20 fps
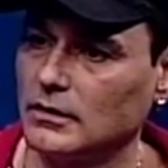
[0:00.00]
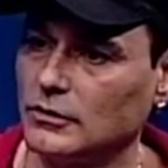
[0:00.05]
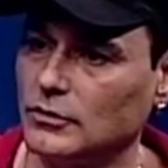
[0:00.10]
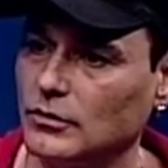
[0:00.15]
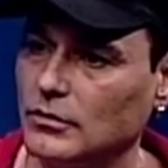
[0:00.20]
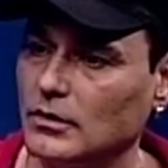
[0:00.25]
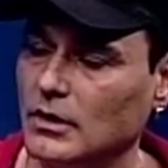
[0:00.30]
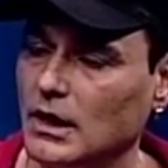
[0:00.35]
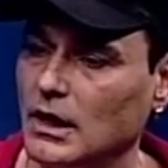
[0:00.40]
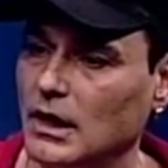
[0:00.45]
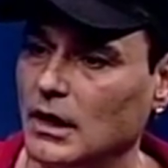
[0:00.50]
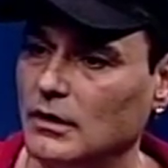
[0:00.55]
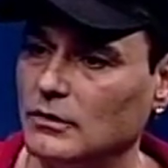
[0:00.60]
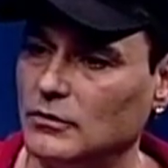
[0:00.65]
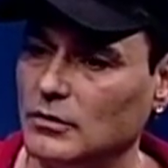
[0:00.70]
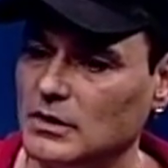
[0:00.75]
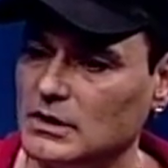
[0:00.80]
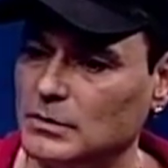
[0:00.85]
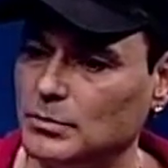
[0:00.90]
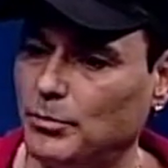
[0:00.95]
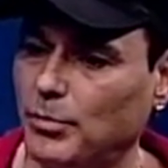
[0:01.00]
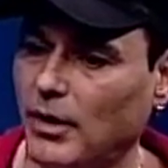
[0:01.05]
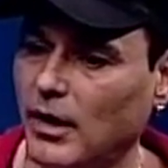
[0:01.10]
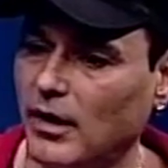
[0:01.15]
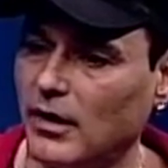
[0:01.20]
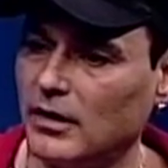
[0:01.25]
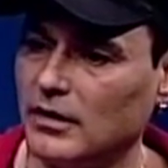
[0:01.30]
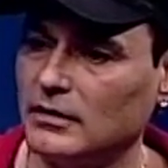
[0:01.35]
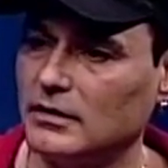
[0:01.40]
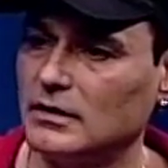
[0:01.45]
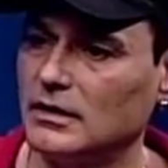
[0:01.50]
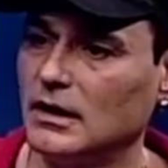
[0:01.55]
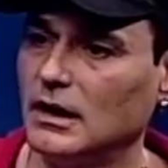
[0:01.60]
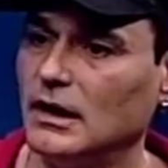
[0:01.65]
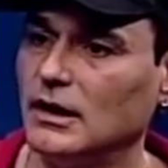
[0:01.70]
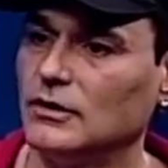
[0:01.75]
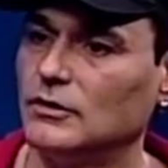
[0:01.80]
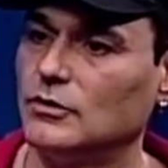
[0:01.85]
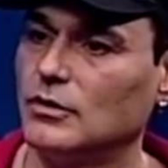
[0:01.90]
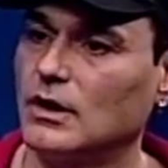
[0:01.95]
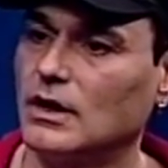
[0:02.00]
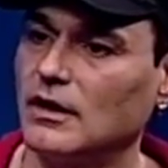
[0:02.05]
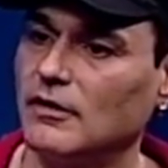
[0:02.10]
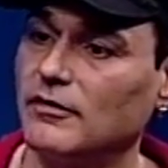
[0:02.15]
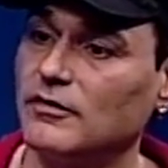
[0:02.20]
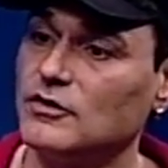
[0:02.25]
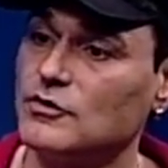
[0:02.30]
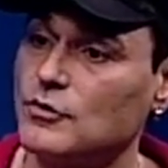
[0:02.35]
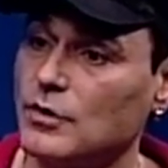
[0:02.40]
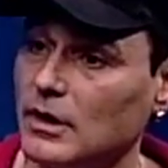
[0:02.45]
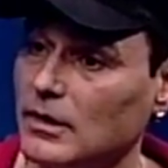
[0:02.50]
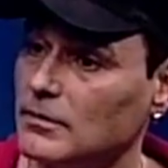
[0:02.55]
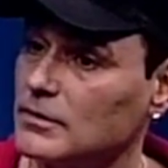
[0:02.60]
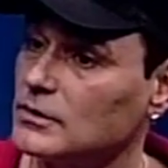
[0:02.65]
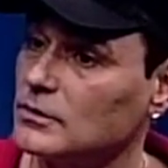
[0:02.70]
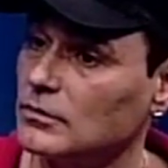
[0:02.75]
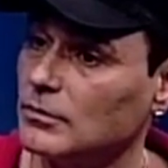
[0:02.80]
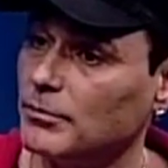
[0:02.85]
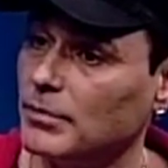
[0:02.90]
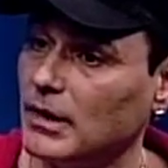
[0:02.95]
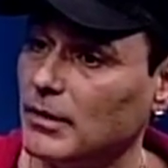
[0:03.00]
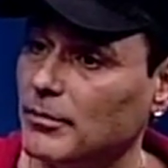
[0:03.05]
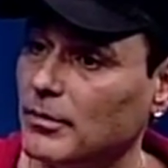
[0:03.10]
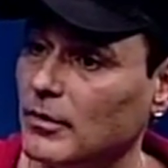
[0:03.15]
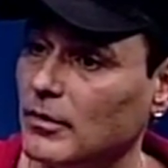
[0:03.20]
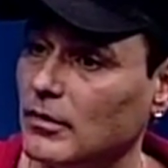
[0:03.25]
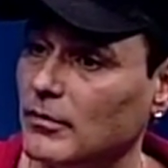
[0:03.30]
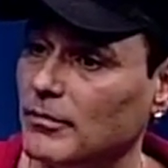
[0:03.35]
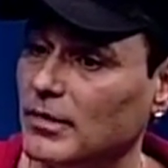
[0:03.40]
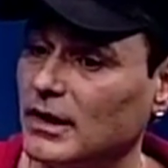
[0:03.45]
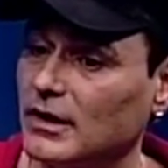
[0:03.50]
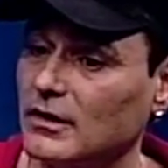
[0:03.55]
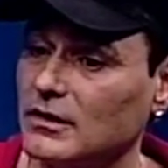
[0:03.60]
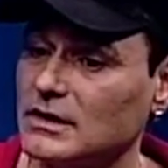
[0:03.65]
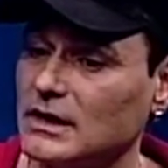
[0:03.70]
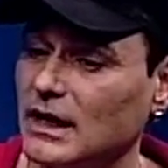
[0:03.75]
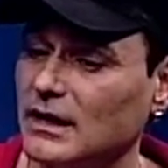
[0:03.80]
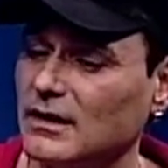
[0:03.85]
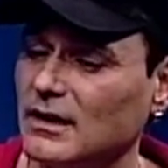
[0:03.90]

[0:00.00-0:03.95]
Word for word: to inspire it, to give dreams to people, because I